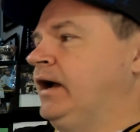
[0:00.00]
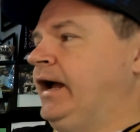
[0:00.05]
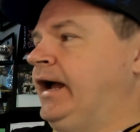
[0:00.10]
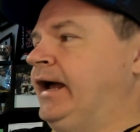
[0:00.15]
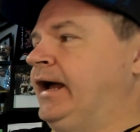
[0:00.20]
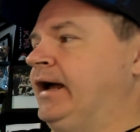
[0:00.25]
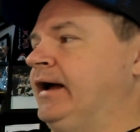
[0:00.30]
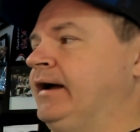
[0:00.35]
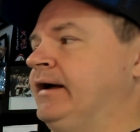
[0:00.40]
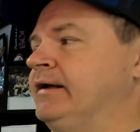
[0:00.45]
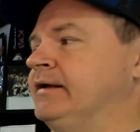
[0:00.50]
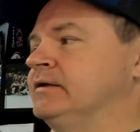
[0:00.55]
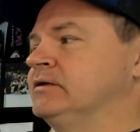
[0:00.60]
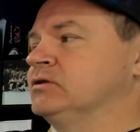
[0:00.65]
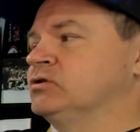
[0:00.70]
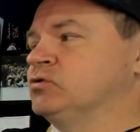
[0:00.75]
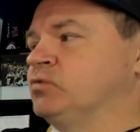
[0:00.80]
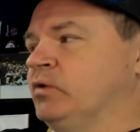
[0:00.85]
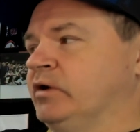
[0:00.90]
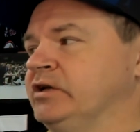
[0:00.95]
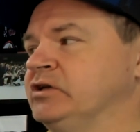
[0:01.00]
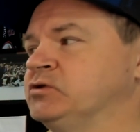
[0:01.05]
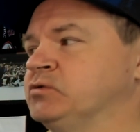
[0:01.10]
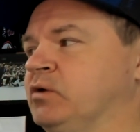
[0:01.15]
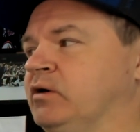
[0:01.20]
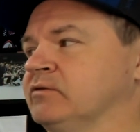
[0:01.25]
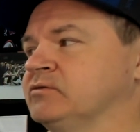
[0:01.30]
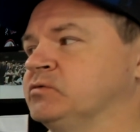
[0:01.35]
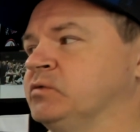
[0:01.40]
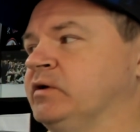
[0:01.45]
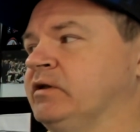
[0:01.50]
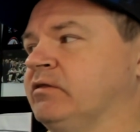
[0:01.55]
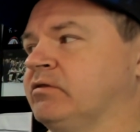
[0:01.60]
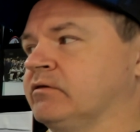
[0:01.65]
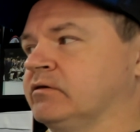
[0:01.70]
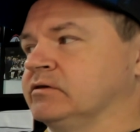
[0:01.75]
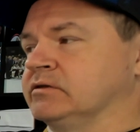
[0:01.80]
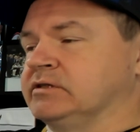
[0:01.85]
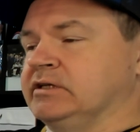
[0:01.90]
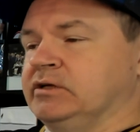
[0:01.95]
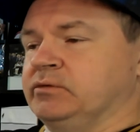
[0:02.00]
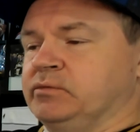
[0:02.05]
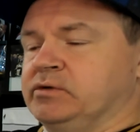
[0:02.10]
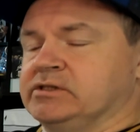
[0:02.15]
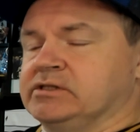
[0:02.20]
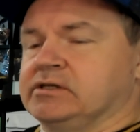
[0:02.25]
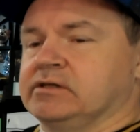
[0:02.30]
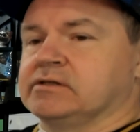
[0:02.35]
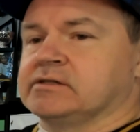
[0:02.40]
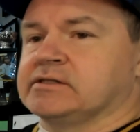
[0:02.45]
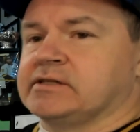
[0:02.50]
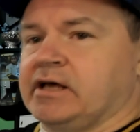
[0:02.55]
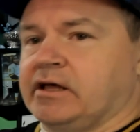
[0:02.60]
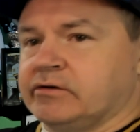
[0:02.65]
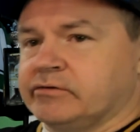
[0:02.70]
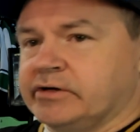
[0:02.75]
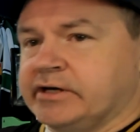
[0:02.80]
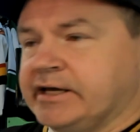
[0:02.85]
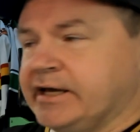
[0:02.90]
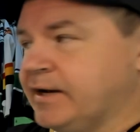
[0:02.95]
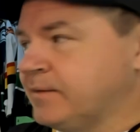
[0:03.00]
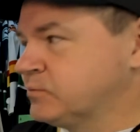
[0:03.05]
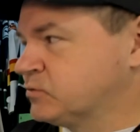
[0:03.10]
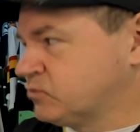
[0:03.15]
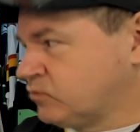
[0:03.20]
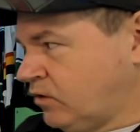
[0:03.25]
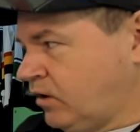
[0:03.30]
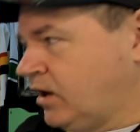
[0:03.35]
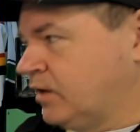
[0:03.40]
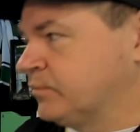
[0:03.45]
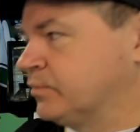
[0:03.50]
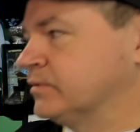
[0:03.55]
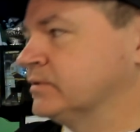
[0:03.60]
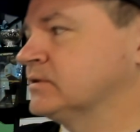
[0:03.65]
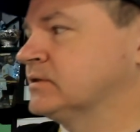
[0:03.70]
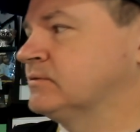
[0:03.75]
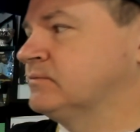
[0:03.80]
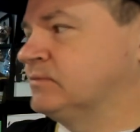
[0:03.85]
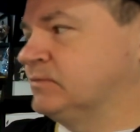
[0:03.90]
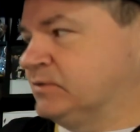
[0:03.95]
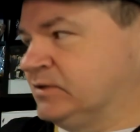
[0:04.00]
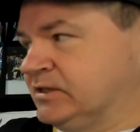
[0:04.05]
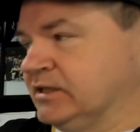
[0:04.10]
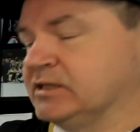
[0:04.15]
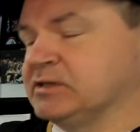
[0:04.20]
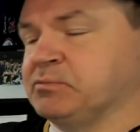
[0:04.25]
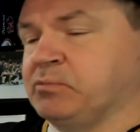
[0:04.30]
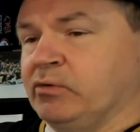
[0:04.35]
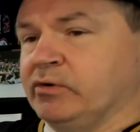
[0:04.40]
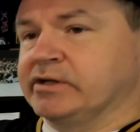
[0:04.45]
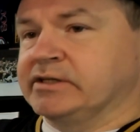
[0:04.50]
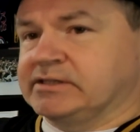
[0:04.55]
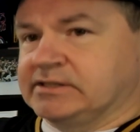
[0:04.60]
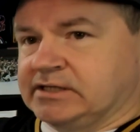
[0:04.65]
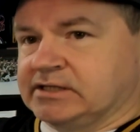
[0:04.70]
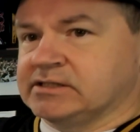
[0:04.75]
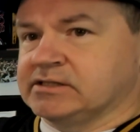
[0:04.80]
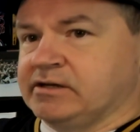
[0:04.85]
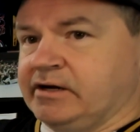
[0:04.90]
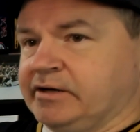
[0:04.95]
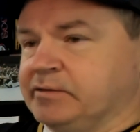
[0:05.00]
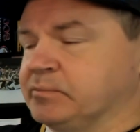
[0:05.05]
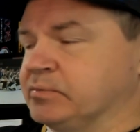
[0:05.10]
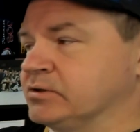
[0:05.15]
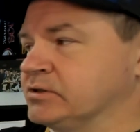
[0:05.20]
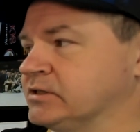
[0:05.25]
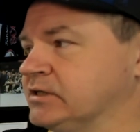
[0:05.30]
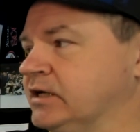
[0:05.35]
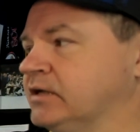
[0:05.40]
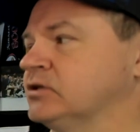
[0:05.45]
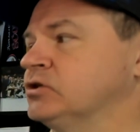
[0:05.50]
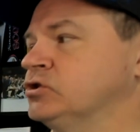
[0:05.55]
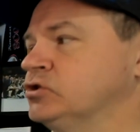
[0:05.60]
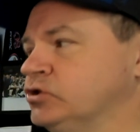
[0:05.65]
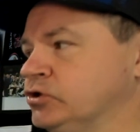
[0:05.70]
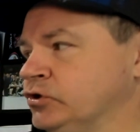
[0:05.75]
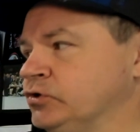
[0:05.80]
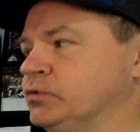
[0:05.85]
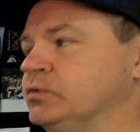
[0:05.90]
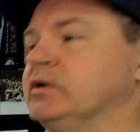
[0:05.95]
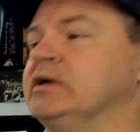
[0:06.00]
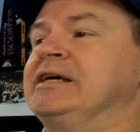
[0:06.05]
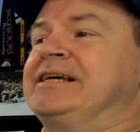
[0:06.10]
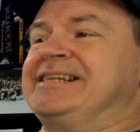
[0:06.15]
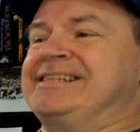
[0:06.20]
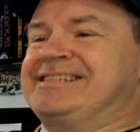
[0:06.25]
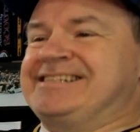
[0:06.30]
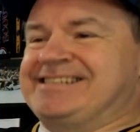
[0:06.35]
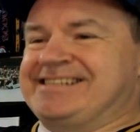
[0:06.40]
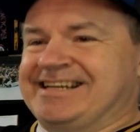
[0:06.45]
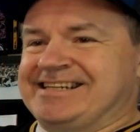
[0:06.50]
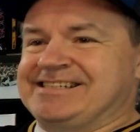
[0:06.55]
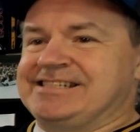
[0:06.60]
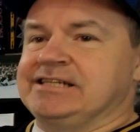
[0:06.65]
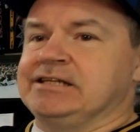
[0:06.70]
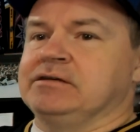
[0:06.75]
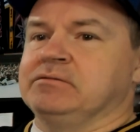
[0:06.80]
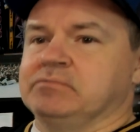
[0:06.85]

And 2012-2013, we see the salary cap drop 6.69% to $60